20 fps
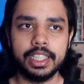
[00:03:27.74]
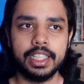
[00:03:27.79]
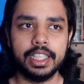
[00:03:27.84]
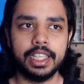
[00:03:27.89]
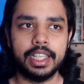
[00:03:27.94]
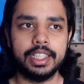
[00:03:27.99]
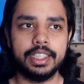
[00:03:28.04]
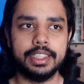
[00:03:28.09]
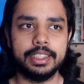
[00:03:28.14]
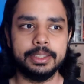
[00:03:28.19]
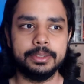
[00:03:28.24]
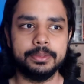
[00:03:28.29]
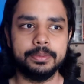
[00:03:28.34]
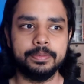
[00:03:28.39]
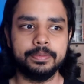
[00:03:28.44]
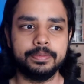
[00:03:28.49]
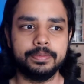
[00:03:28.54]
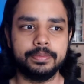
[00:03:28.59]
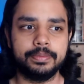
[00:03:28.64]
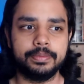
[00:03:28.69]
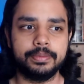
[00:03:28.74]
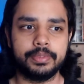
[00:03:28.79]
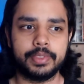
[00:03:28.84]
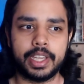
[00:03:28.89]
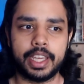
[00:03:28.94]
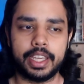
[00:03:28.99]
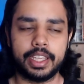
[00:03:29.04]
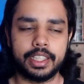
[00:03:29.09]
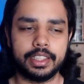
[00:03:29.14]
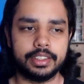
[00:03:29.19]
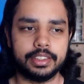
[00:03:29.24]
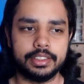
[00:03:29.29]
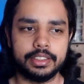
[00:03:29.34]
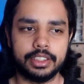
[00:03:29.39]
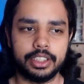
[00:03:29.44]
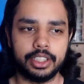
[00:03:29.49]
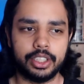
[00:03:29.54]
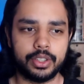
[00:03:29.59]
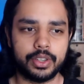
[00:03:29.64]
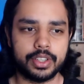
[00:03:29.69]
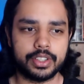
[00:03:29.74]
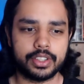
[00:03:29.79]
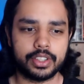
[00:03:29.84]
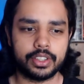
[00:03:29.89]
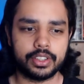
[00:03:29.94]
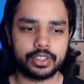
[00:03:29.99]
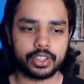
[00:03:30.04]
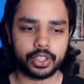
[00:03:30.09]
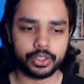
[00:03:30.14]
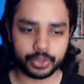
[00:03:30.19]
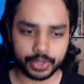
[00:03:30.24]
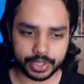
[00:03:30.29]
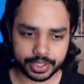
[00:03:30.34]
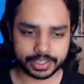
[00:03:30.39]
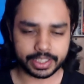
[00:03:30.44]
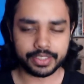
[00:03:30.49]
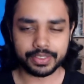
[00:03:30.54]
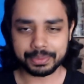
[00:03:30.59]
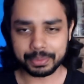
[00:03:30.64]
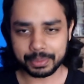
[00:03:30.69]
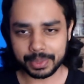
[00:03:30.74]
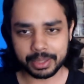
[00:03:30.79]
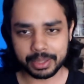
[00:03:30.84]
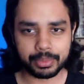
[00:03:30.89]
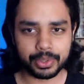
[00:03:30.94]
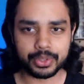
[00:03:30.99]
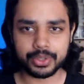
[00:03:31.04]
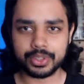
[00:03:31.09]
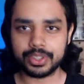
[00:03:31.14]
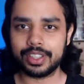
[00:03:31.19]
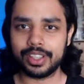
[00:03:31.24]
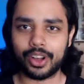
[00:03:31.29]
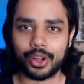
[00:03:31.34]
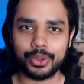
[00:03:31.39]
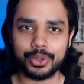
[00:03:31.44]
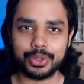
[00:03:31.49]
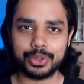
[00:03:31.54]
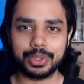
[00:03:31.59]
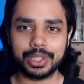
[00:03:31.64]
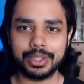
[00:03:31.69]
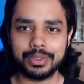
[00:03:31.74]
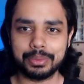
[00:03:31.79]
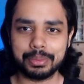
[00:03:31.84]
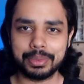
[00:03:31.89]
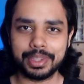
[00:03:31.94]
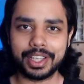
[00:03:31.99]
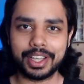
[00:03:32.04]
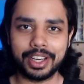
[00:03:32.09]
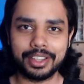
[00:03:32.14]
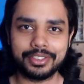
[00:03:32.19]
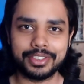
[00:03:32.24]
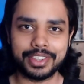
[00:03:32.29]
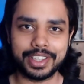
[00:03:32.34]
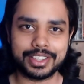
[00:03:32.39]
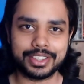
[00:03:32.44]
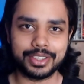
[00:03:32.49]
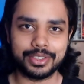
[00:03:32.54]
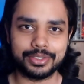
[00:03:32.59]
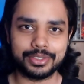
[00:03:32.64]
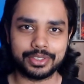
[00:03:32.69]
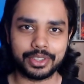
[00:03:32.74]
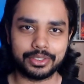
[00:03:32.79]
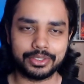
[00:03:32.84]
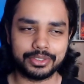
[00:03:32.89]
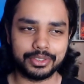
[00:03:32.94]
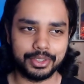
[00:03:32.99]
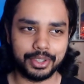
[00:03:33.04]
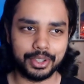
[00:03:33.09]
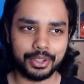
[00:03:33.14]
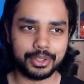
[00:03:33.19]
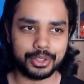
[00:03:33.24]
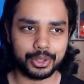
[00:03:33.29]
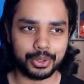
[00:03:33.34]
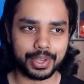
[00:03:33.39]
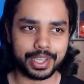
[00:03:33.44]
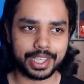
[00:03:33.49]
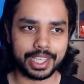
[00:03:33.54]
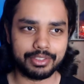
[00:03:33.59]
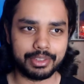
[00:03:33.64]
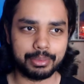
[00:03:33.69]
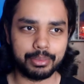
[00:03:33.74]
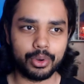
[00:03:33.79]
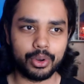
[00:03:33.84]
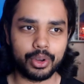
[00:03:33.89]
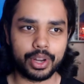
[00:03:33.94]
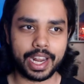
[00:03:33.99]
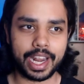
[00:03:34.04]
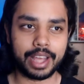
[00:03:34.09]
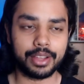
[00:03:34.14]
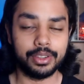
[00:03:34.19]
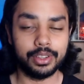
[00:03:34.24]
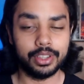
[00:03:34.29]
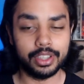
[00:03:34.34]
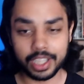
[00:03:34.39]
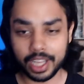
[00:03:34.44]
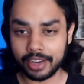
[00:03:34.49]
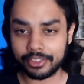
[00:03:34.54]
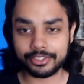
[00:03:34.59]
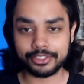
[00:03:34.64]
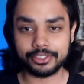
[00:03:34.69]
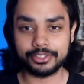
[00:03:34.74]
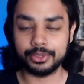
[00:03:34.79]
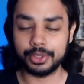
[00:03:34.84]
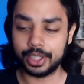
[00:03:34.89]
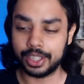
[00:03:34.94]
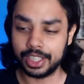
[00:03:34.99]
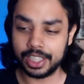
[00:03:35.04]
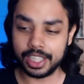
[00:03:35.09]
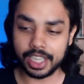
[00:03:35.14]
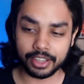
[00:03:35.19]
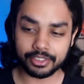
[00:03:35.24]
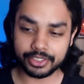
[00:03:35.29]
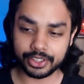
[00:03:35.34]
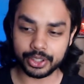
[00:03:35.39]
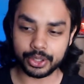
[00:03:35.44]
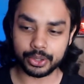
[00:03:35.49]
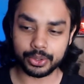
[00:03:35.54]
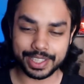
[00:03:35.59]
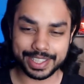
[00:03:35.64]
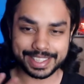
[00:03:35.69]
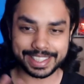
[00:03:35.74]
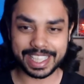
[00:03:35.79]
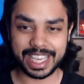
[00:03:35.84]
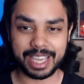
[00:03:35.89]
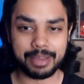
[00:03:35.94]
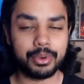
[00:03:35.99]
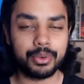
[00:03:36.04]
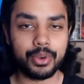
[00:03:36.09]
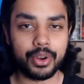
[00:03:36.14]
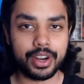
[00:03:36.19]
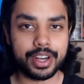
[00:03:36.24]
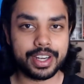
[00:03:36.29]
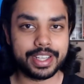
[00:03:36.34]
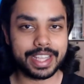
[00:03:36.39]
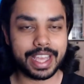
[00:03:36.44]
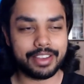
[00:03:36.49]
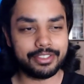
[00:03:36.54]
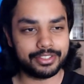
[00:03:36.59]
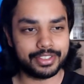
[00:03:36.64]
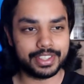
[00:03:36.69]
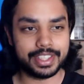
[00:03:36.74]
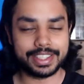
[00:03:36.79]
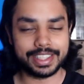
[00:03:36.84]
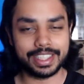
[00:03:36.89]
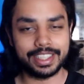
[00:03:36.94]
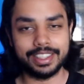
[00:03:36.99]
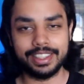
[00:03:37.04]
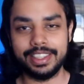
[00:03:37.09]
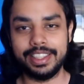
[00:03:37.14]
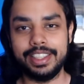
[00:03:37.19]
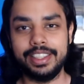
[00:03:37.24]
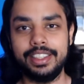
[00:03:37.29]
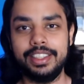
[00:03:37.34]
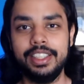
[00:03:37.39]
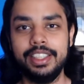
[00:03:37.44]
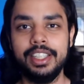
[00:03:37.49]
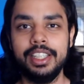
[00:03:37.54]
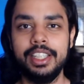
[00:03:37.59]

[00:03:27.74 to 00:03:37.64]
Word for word: Um, and you know, it's it's always giving me the boost, always giving me the confidence of, of you know doing even more. And I love would love to do these game awards every single year.